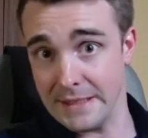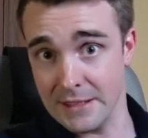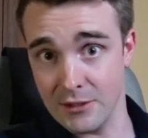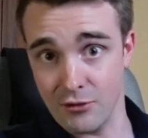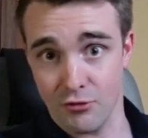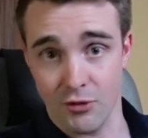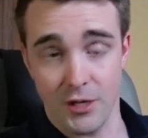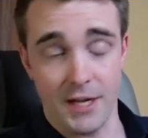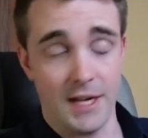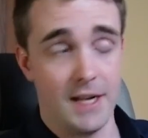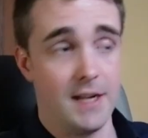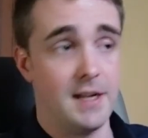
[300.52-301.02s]

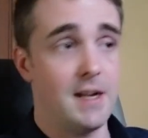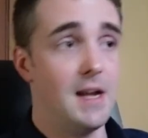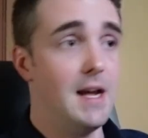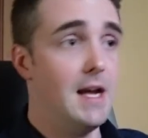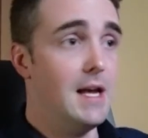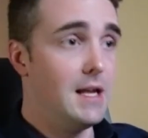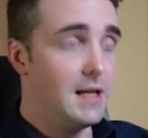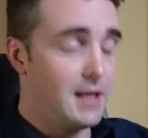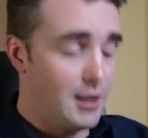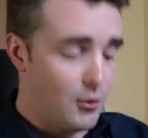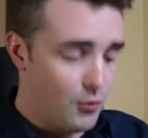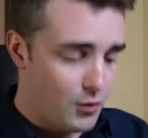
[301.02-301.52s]
agreed.
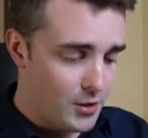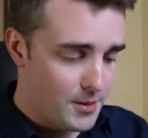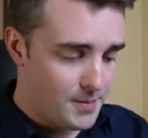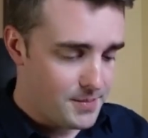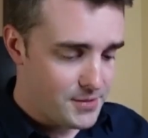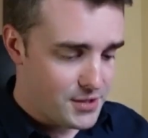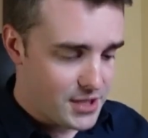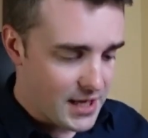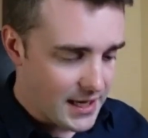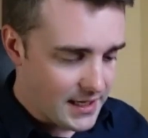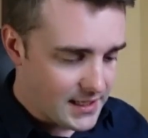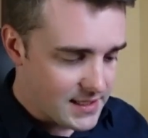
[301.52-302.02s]
No one
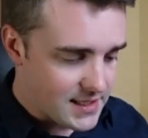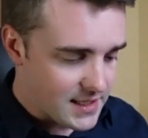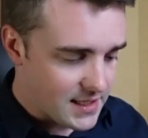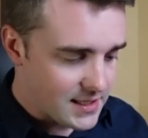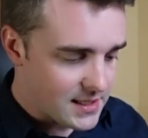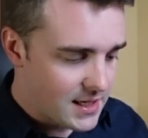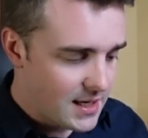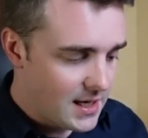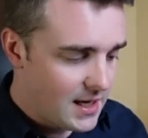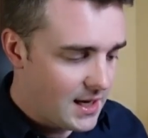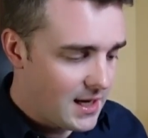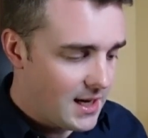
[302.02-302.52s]
objected.
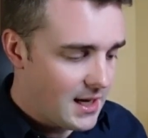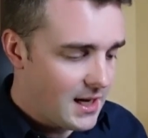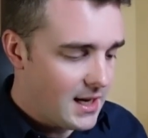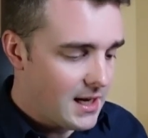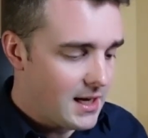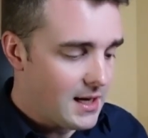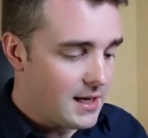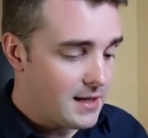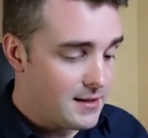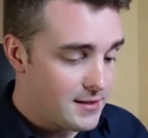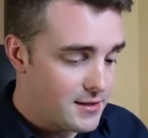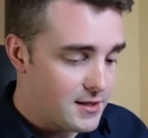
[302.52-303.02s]

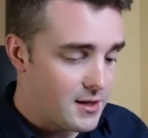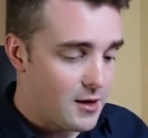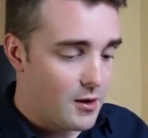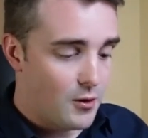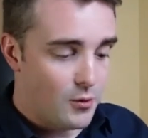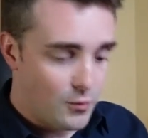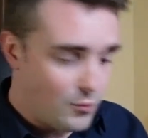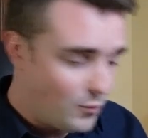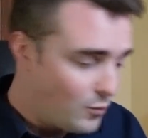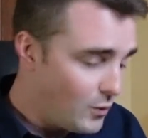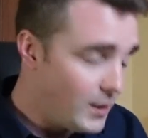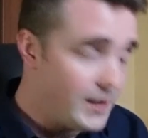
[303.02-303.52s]
And
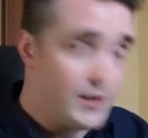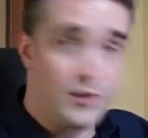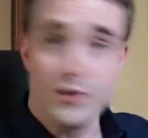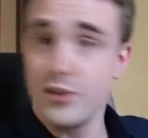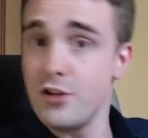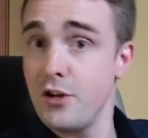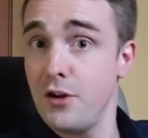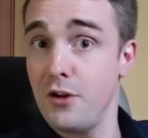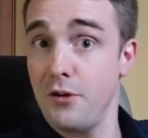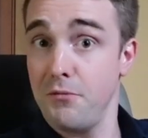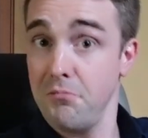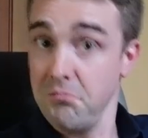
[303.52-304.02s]
so we
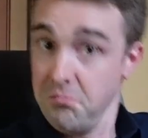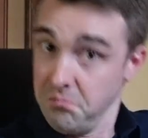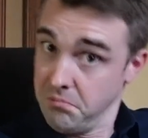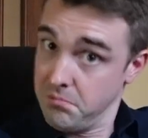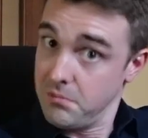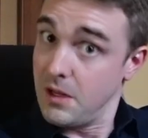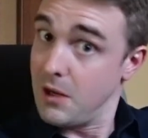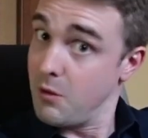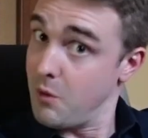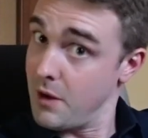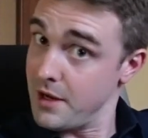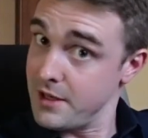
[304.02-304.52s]
assume
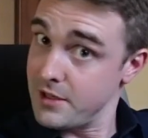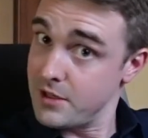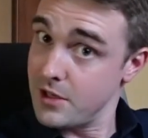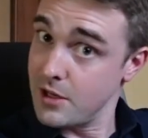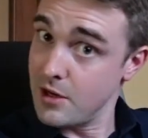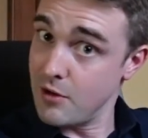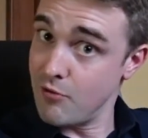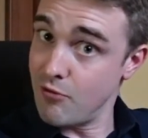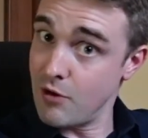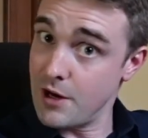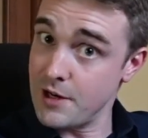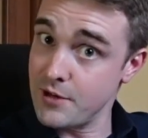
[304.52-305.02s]
they went to
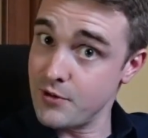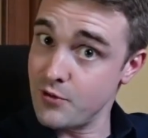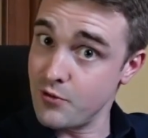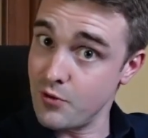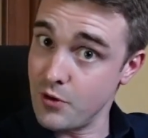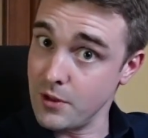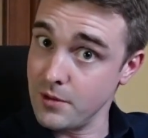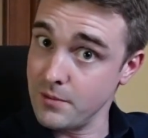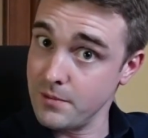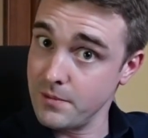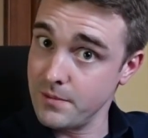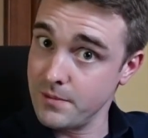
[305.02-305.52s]
the
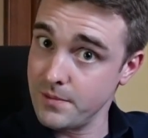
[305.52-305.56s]
restaurant.